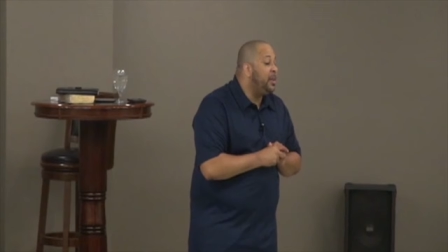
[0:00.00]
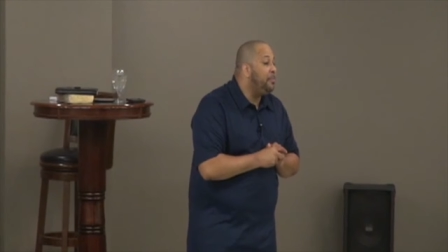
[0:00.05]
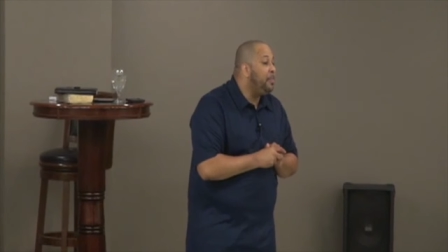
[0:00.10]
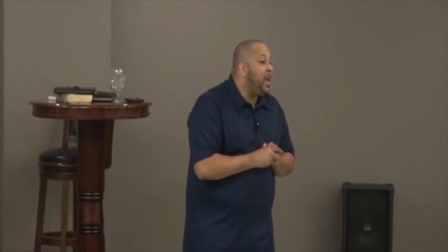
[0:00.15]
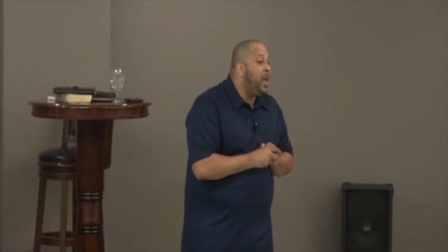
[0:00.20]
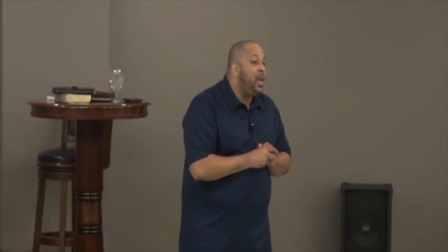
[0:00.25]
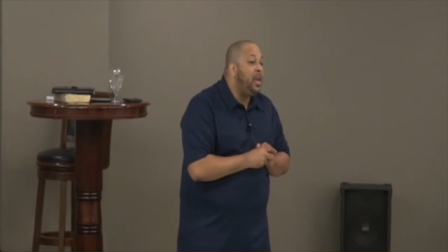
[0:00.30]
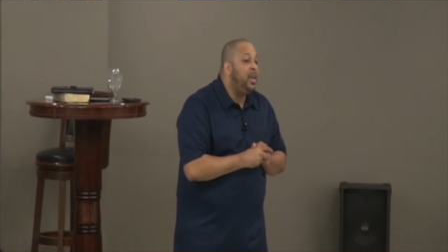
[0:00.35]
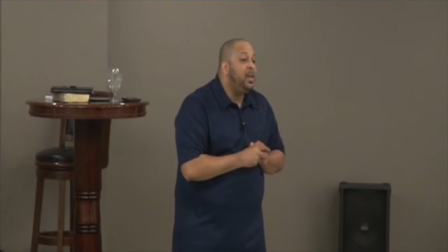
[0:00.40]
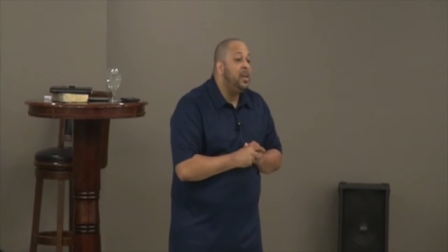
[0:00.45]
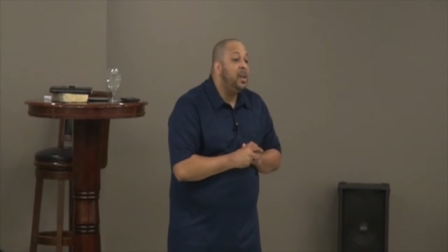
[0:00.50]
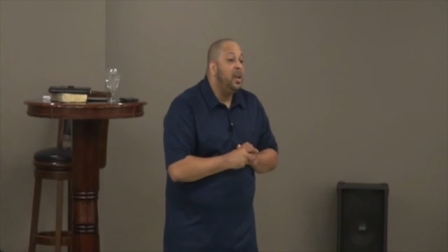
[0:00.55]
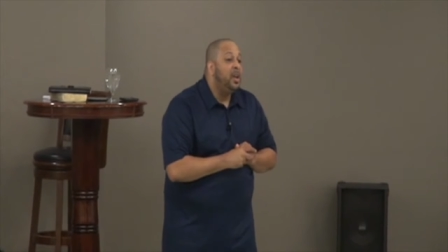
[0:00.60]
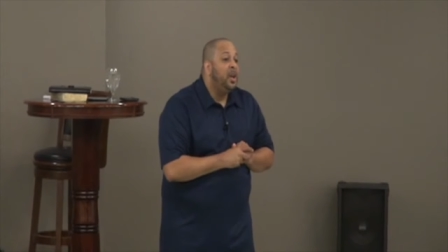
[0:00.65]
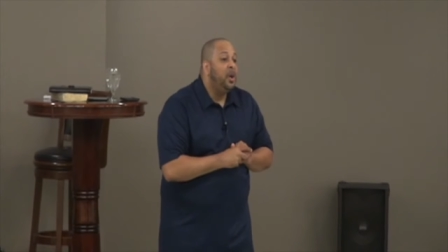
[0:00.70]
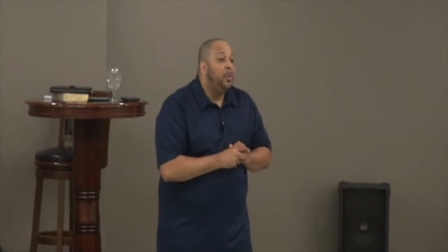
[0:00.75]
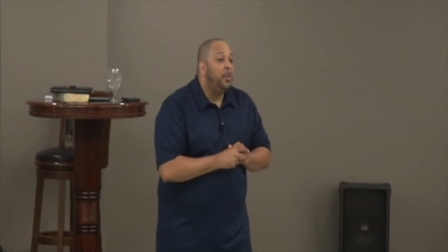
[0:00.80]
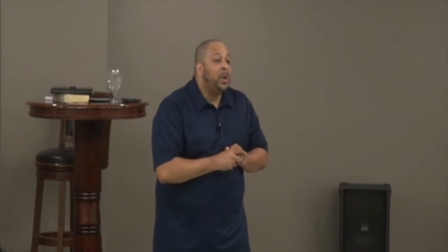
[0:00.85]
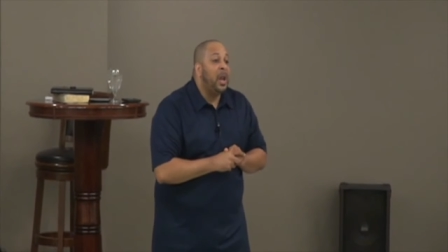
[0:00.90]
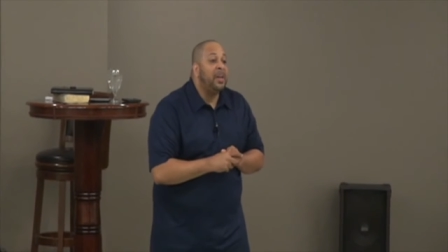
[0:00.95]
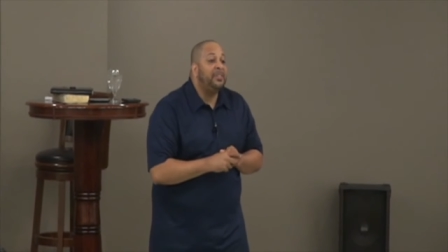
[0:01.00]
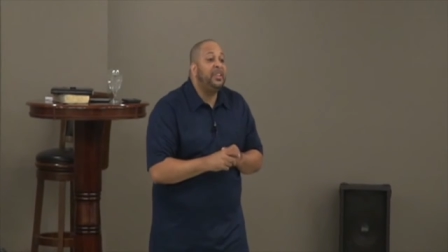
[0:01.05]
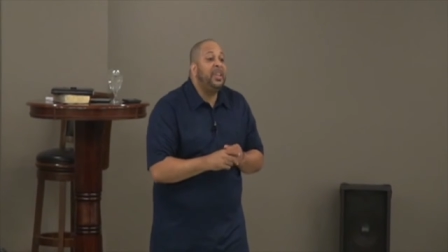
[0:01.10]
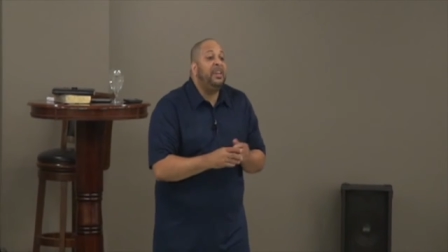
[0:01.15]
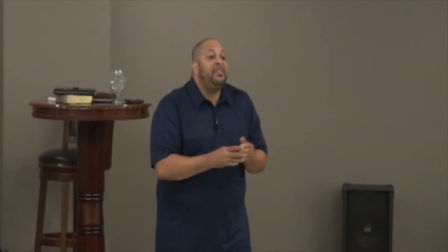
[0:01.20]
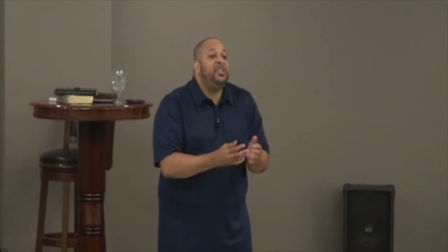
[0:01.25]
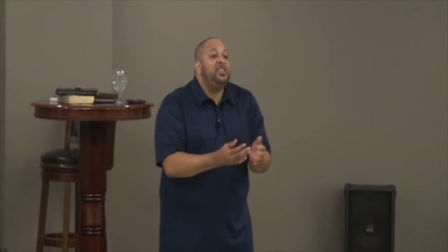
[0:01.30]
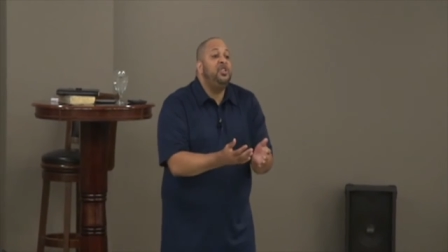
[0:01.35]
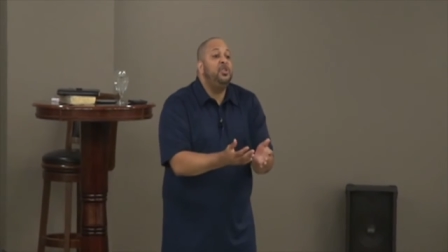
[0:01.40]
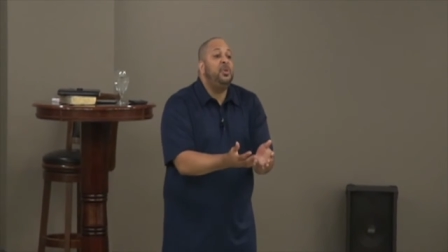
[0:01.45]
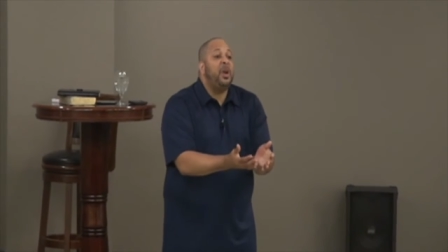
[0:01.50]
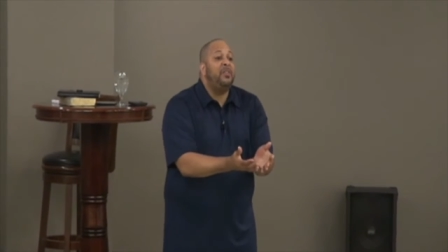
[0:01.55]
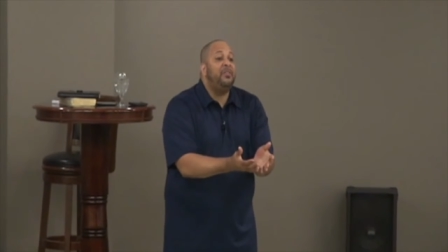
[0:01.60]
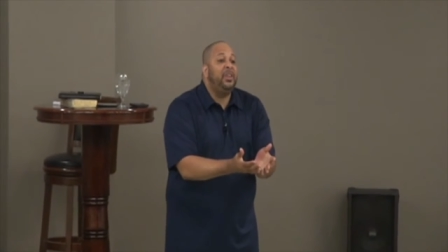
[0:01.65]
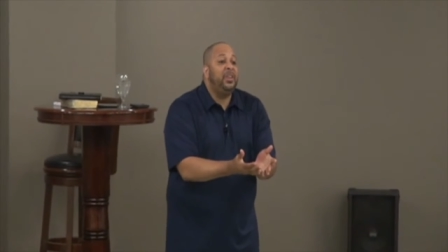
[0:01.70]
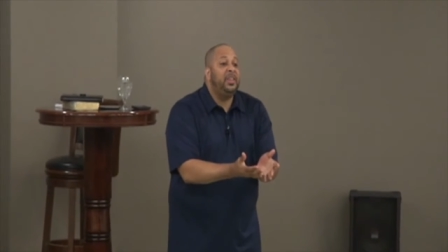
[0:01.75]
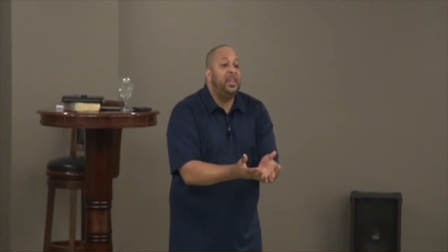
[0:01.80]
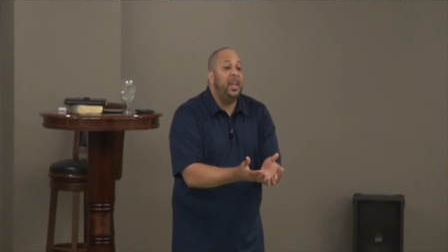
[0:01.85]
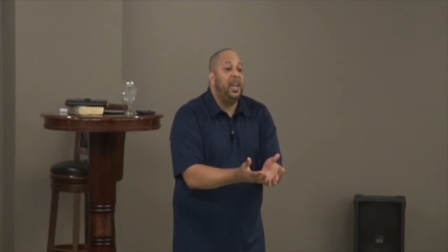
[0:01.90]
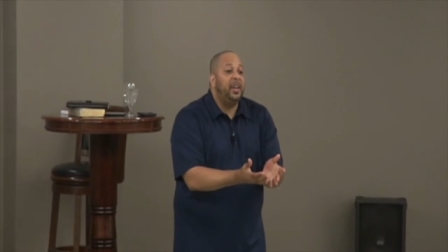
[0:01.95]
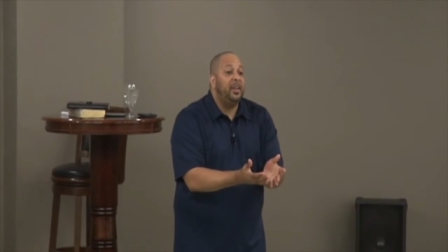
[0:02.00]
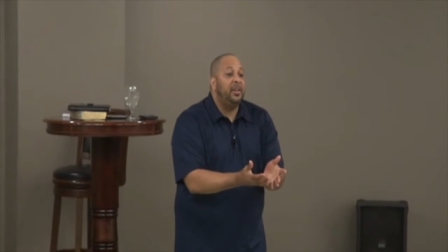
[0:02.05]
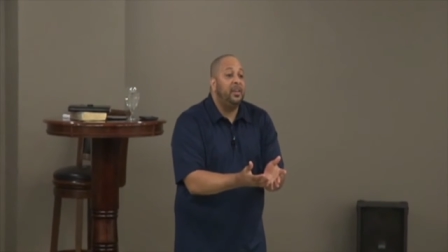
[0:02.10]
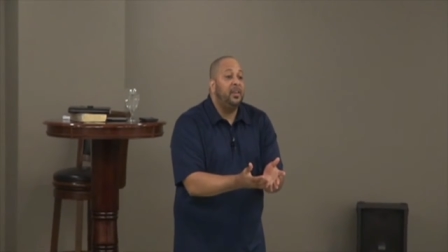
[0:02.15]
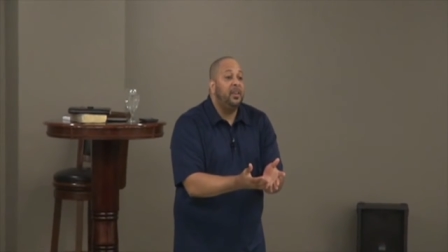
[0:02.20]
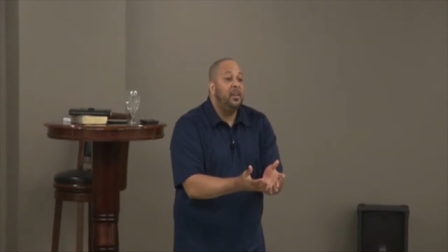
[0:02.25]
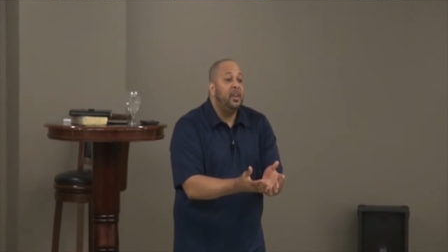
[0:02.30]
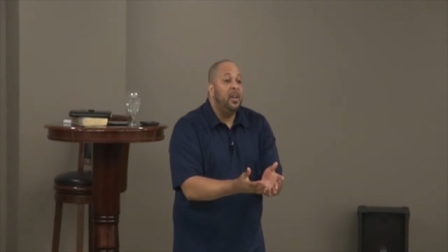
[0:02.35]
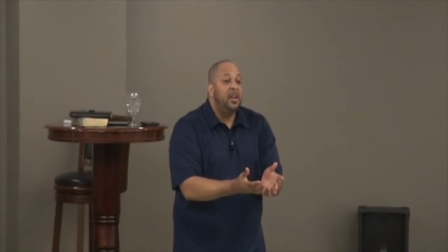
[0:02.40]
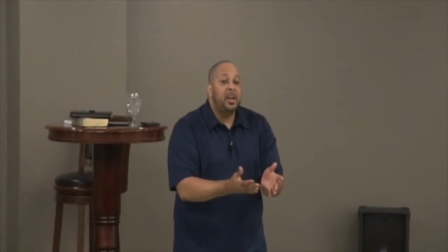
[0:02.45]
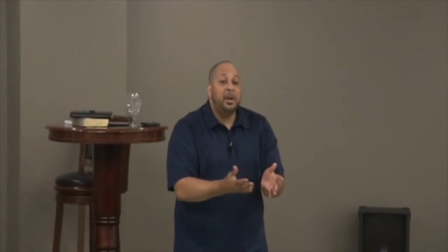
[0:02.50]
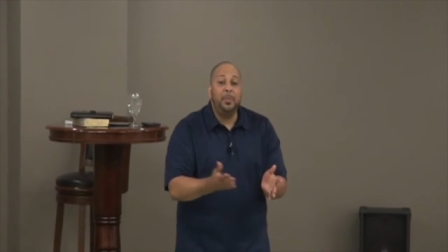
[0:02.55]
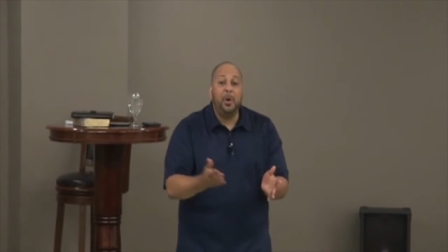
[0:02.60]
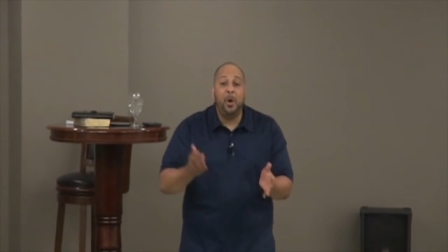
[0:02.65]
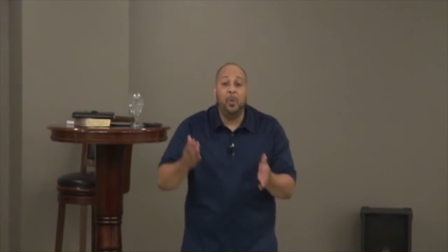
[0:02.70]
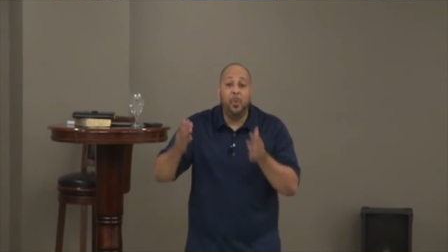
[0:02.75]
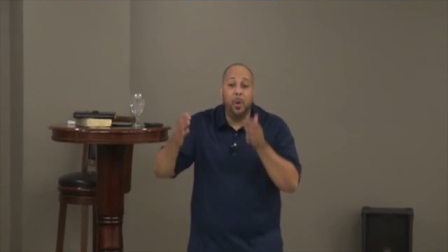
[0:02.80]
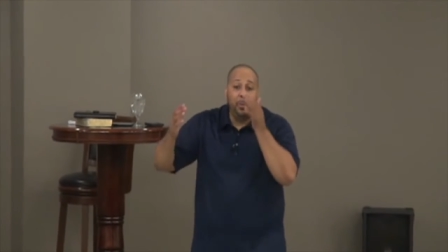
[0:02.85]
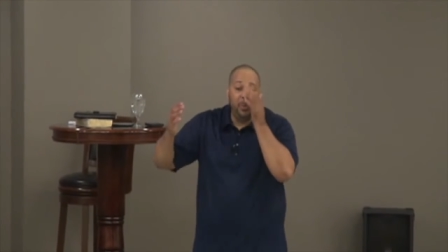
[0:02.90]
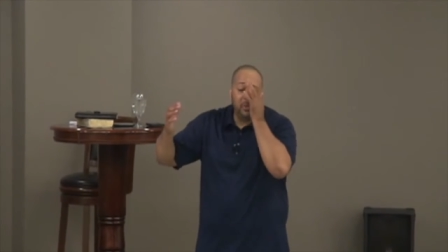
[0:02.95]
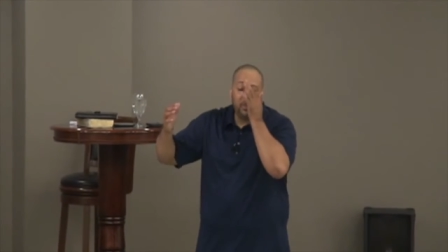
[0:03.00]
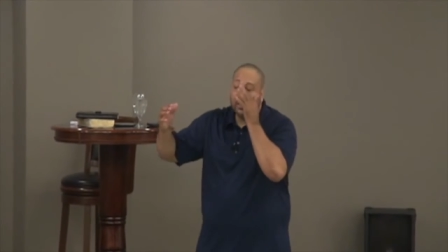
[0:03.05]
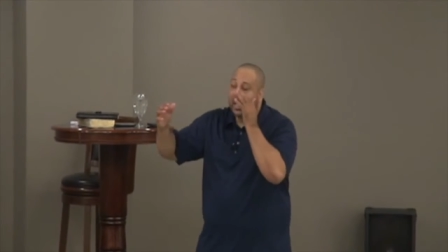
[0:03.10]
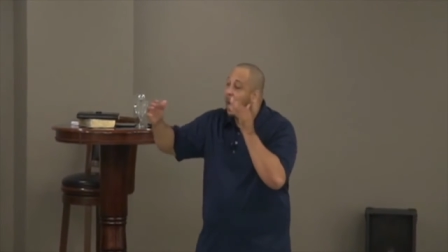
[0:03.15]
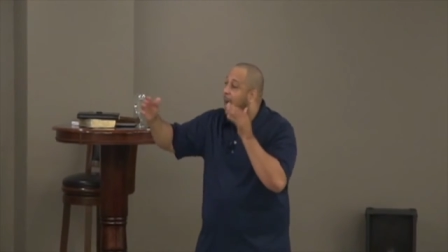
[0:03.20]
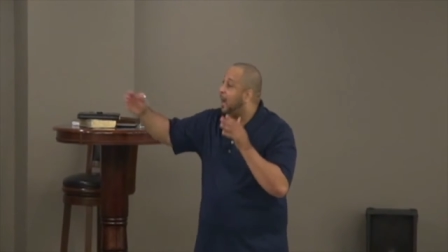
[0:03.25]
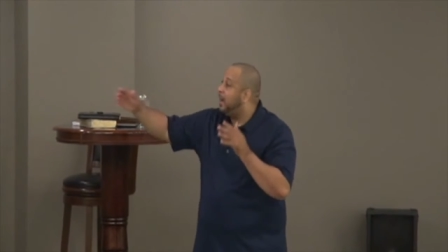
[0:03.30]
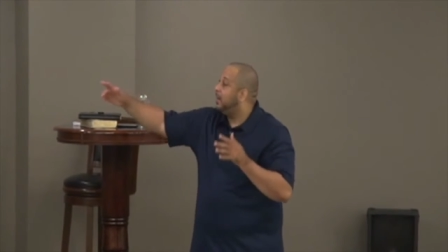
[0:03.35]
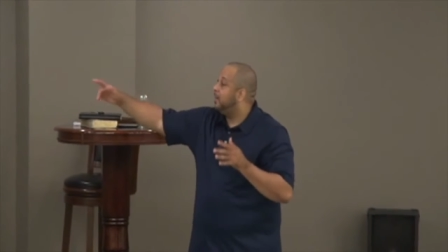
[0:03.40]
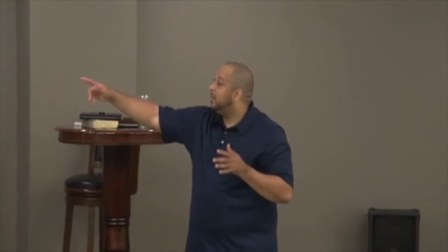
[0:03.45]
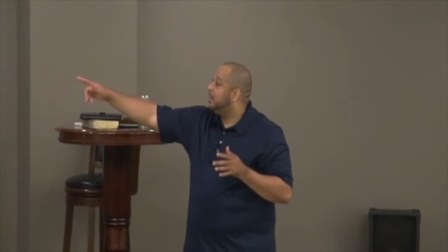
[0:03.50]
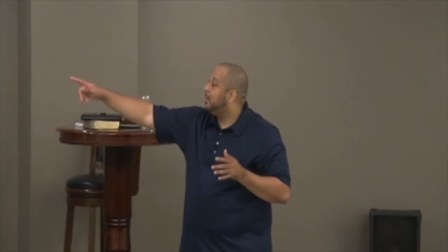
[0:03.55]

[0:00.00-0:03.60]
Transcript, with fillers: to me when I've given you everything. Come on, one more slide.